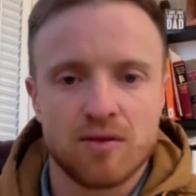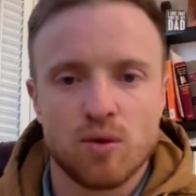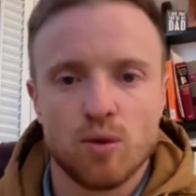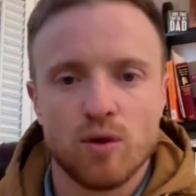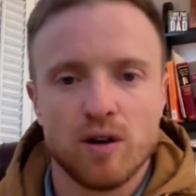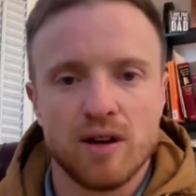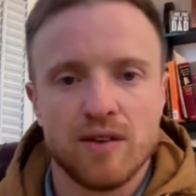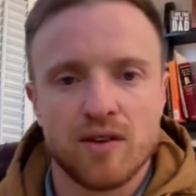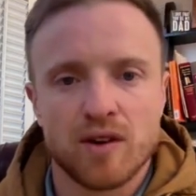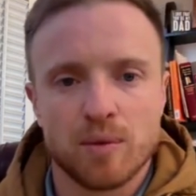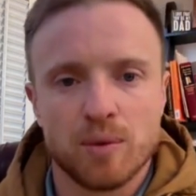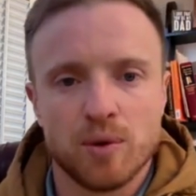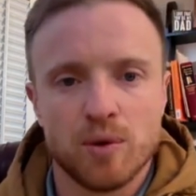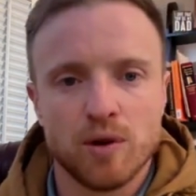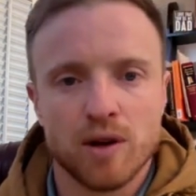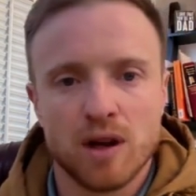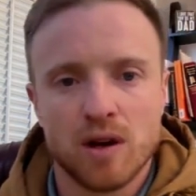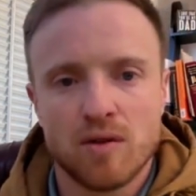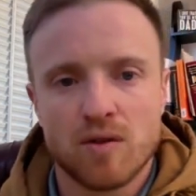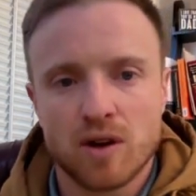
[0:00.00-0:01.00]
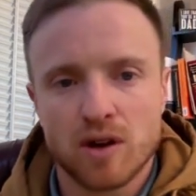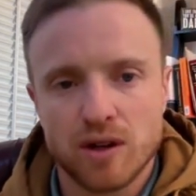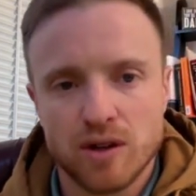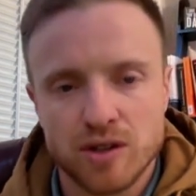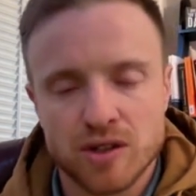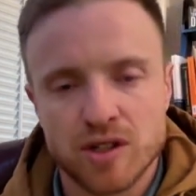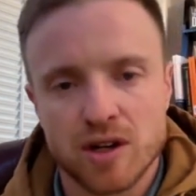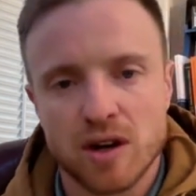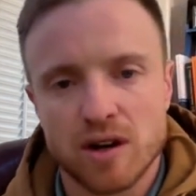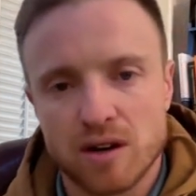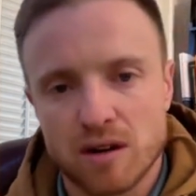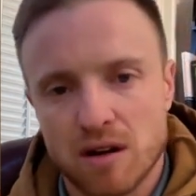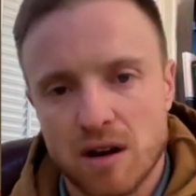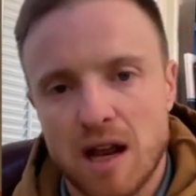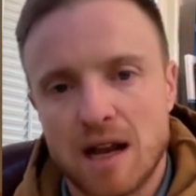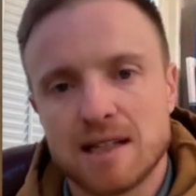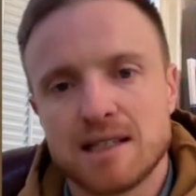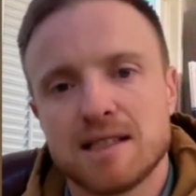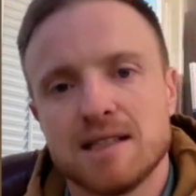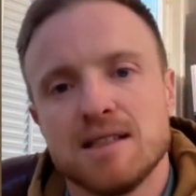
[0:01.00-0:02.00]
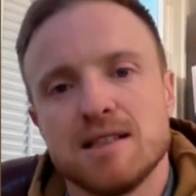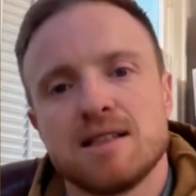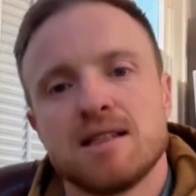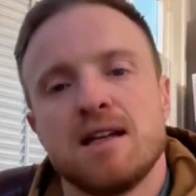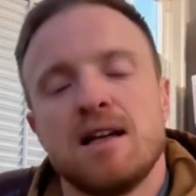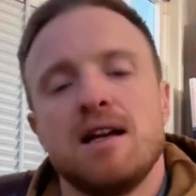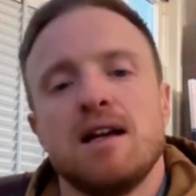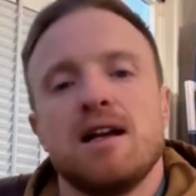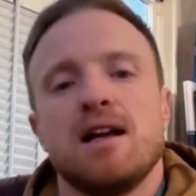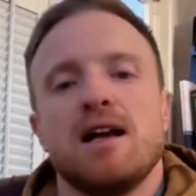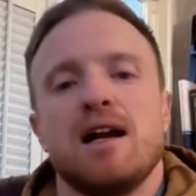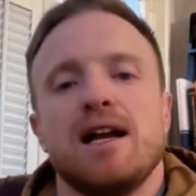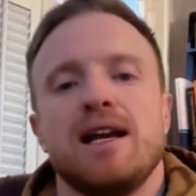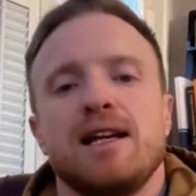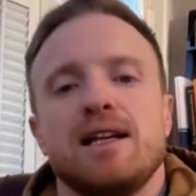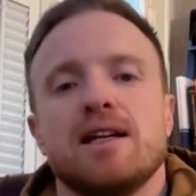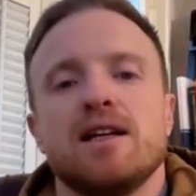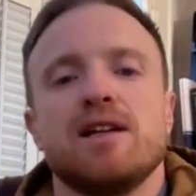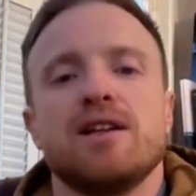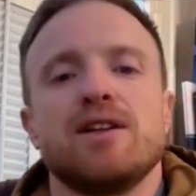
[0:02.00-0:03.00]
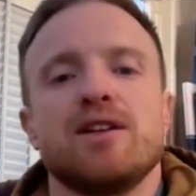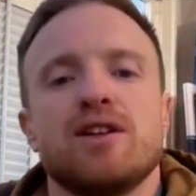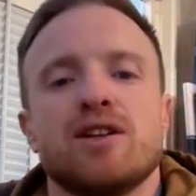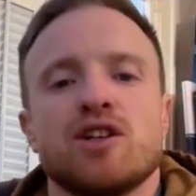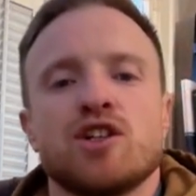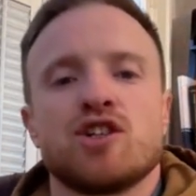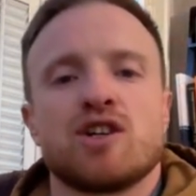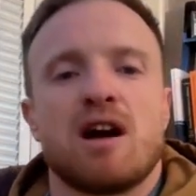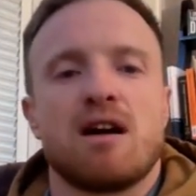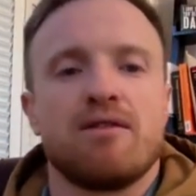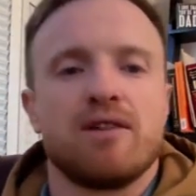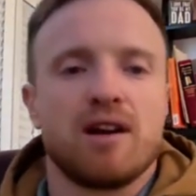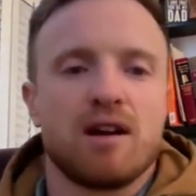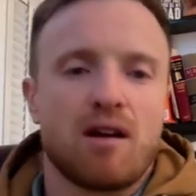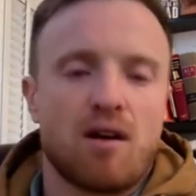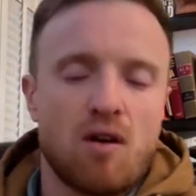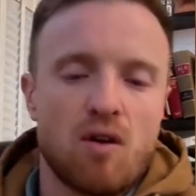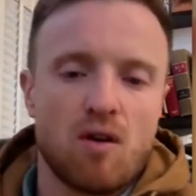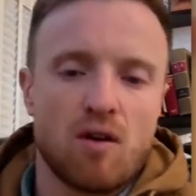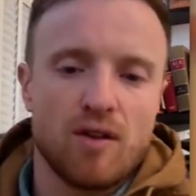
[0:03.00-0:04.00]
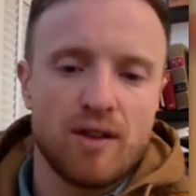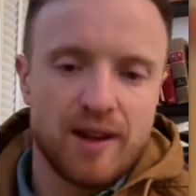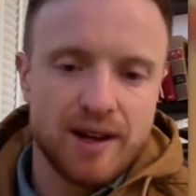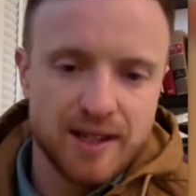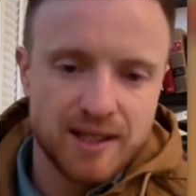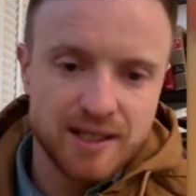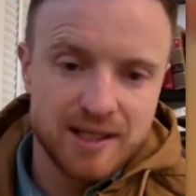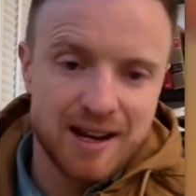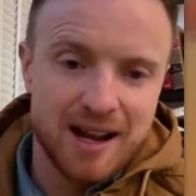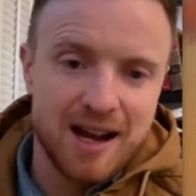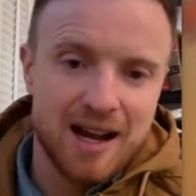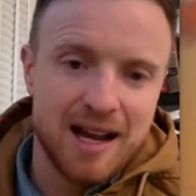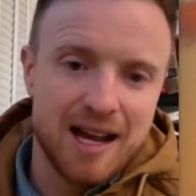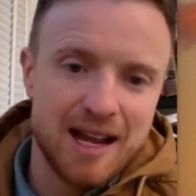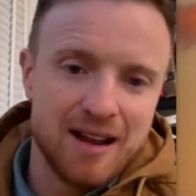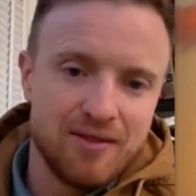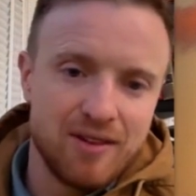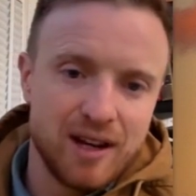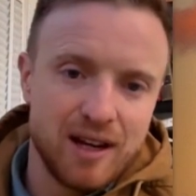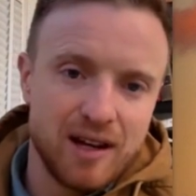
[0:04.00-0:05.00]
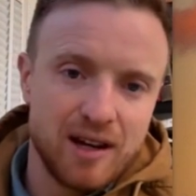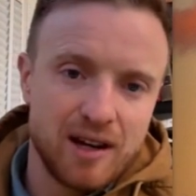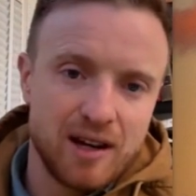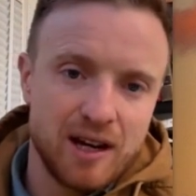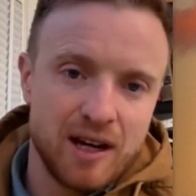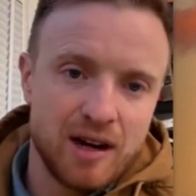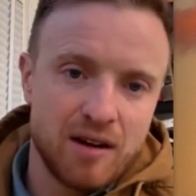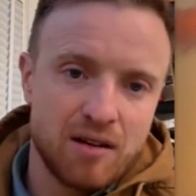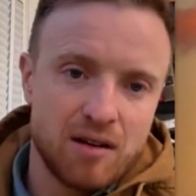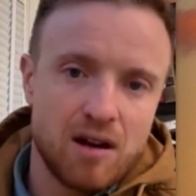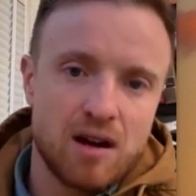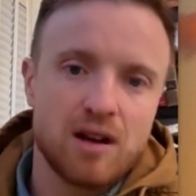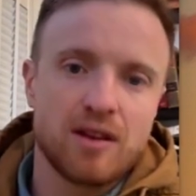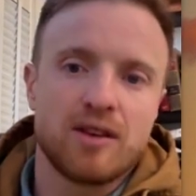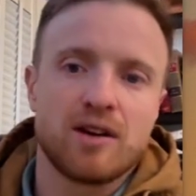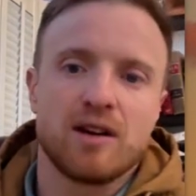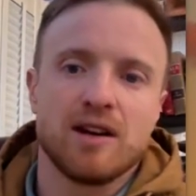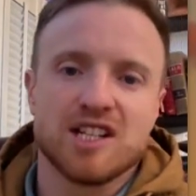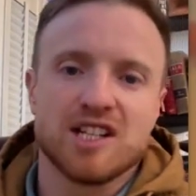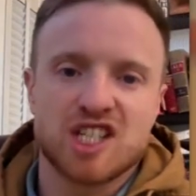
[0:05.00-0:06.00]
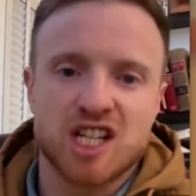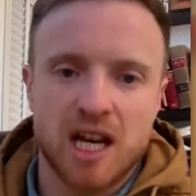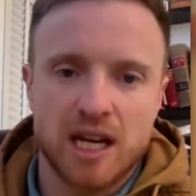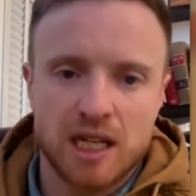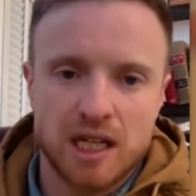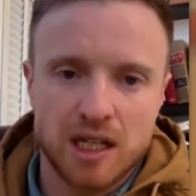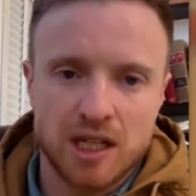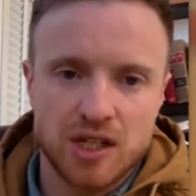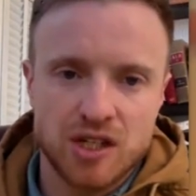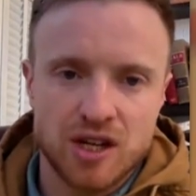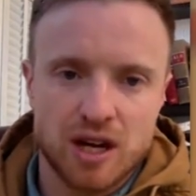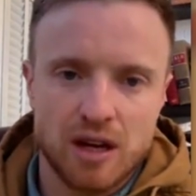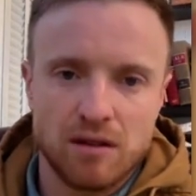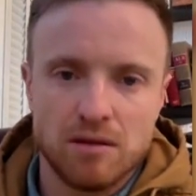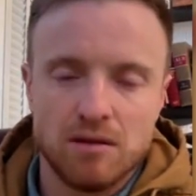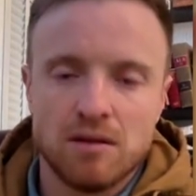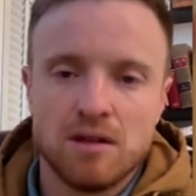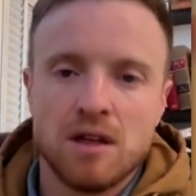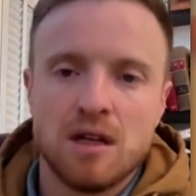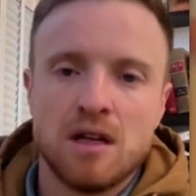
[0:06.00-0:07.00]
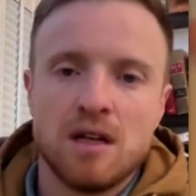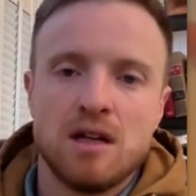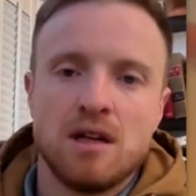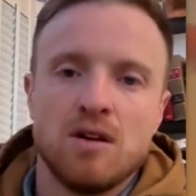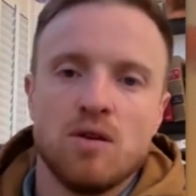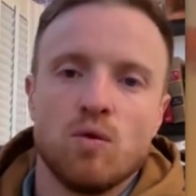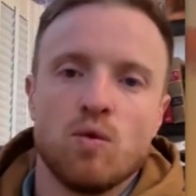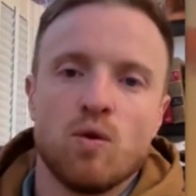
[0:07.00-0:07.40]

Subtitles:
Therefore, if you're pulled over, you show your license and you're driving a car that does not have interlock, they're going to take you to jail.